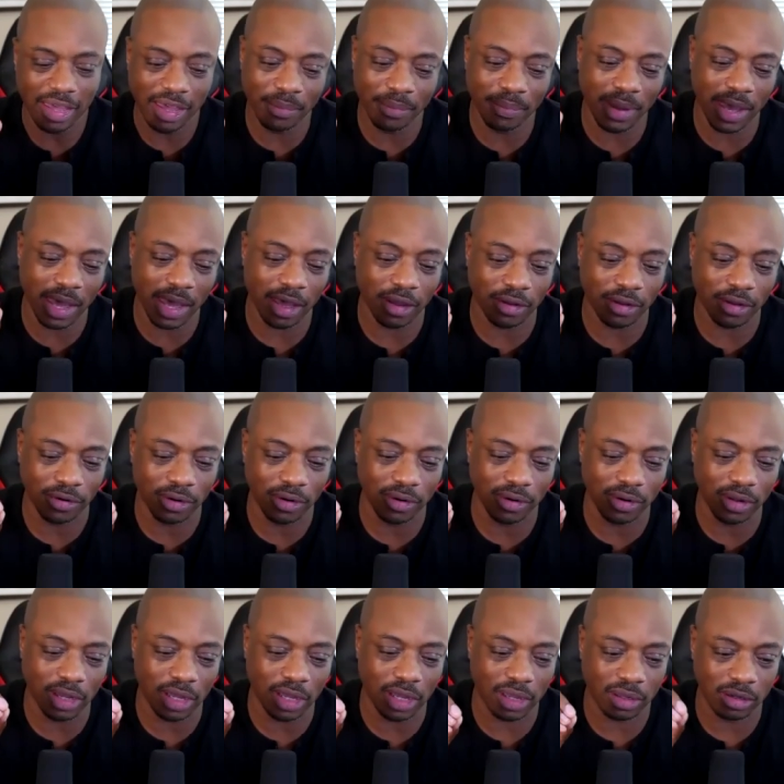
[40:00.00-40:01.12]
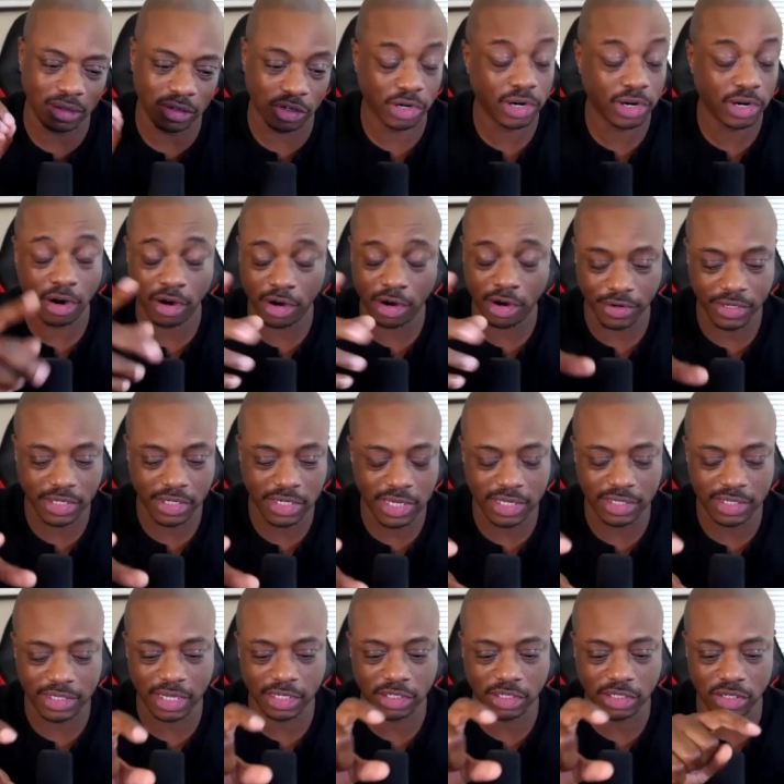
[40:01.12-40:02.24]
about uh, during our critique
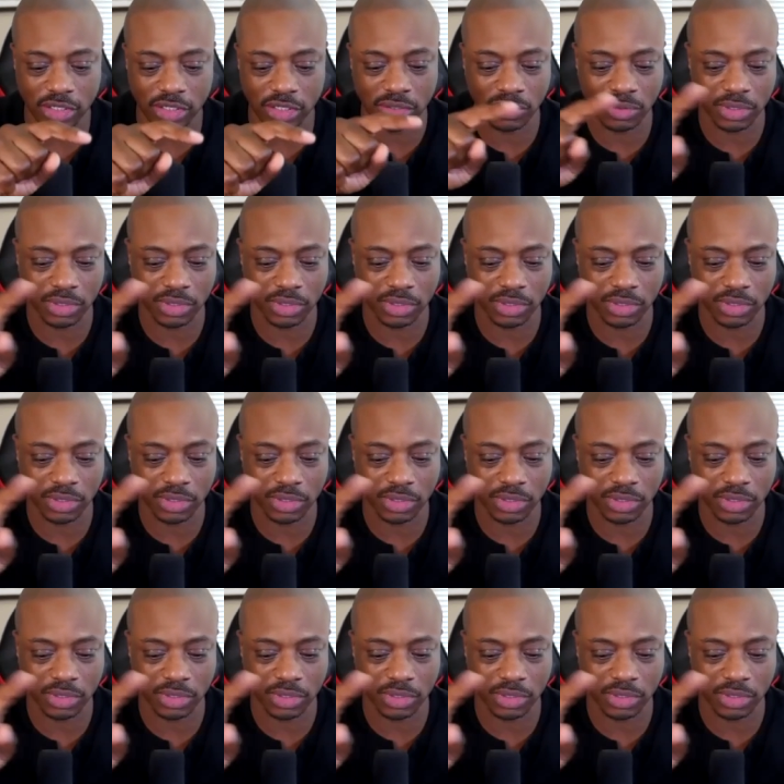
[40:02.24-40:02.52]
sessions.